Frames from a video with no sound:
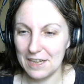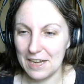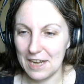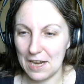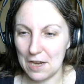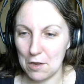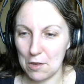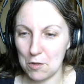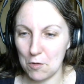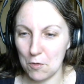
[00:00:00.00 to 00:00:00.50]

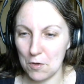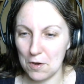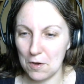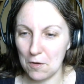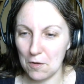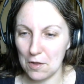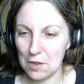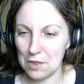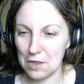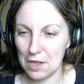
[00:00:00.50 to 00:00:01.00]
And Story
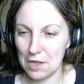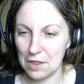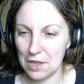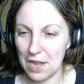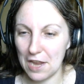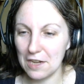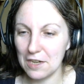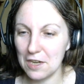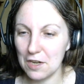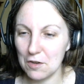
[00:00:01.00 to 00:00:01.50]
Girl says,
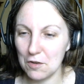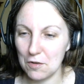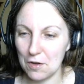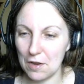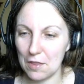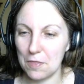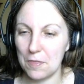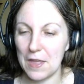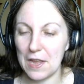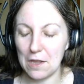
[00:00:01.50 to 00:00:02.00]
and
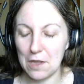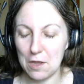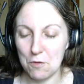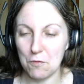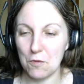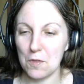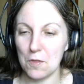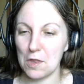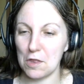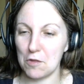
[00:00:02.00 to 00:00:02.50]
thank you
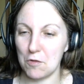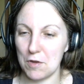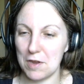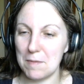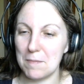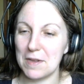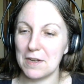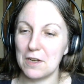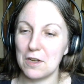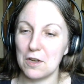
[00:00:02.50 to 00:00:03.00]
for the stream
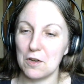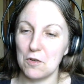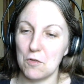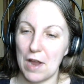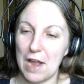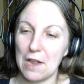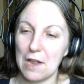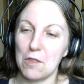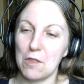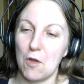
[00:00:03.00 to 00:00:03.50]
and
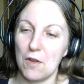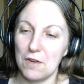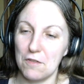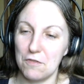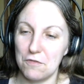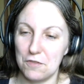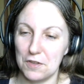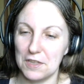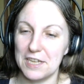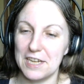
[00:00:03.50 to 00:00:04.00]
congrats on
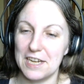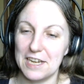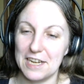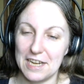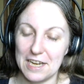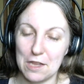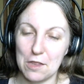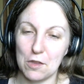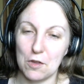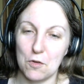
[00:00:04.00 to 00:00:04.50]
affiliate.
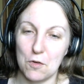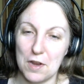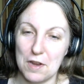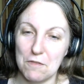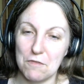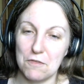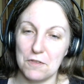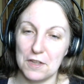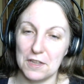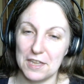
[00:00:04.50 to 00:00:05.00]
It's a great
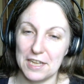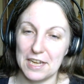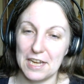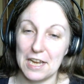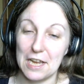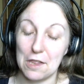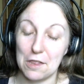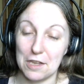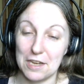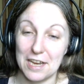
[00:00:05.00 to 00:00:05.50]
feeling,
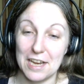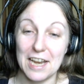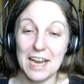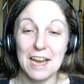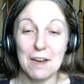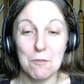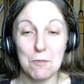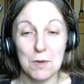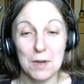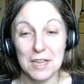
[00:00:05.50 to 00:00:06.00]
isn't it? It
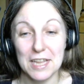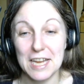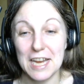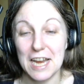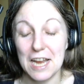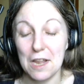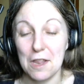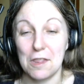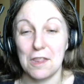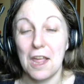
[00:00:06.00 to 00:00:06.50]

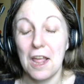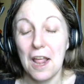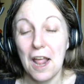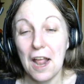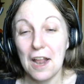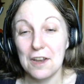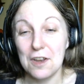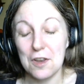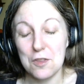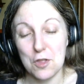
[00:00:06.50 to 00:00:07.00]
really is.
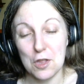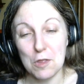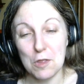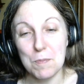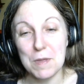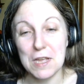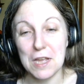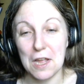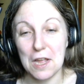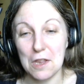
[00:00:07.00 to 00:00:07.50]
Just
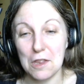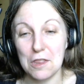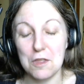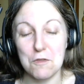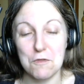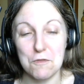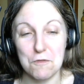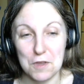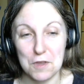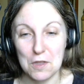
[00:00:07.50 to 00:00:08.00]
because you
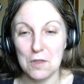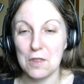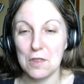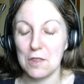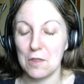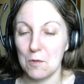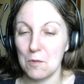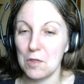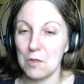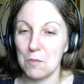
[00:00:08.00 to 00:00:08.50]
feel
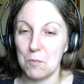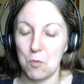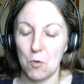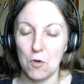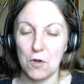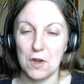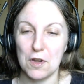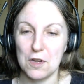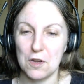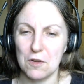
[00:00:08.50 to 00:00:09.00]
so
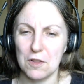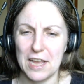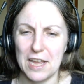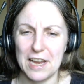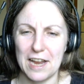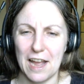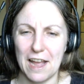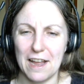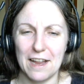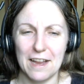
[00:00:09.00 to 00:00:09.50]
supported, you're
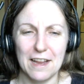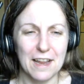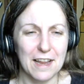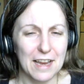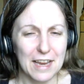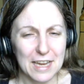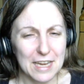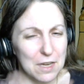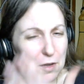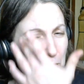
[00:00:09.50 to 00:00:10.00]
like,
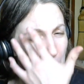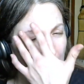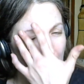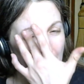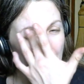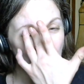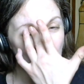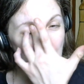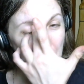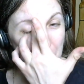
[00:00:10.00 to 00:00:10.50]

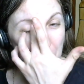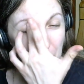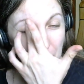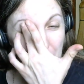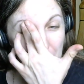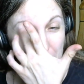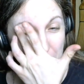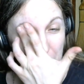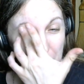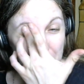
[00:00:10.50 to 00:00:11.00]
I
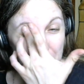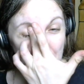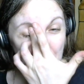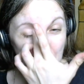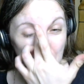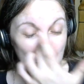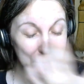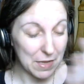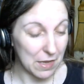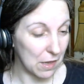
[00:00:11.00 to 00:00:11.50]
started doing this
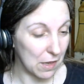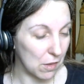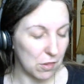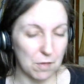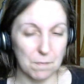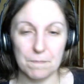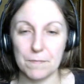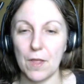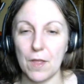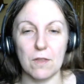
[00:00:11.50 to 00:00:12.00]
because
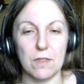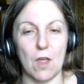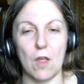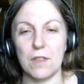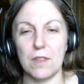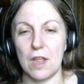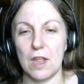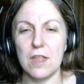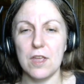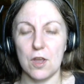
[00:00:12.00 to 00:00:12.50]
I'll
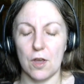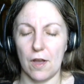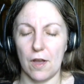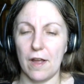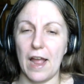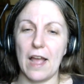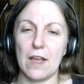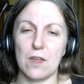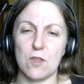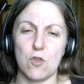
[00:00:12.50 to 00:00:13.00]
tell you,
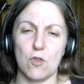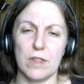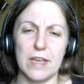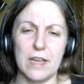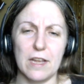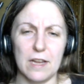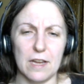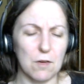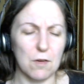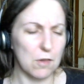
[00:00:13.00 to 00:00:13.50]

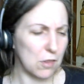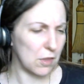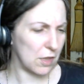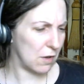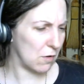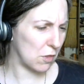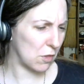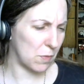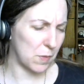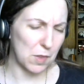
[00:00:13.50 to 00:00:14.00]
actually,
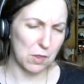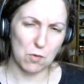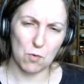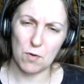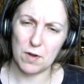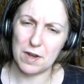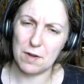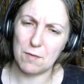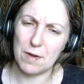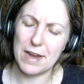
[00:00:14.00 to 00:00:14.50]
here's the
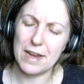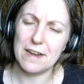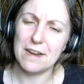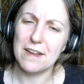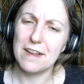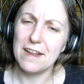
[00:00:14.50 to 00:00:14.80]
story, right?